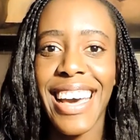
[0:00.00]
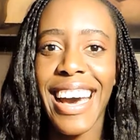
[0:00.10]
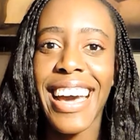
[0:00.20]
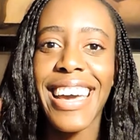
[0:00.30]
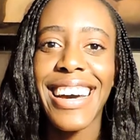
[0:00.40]

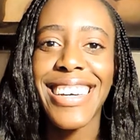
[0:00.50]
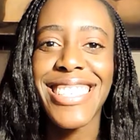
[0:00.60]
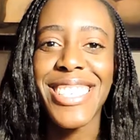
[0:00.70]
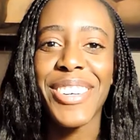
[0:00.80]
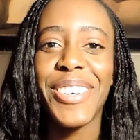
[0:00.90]
Hi
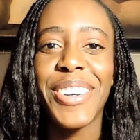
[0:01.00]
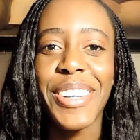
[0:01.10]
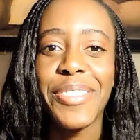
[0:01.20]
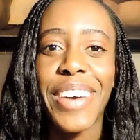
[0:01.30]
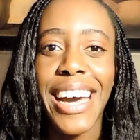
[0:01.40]
guys,
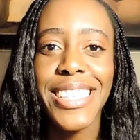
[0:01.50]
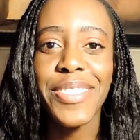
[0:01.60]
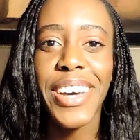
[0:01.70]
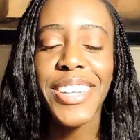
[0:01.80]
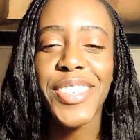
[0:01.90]
welcome back to
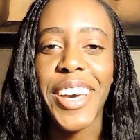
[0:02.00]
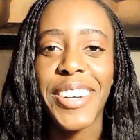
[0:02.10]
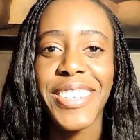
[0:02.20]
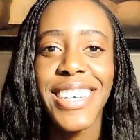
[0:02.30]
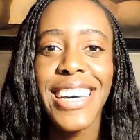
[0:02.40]
my
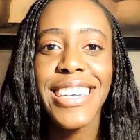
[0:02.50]
channel.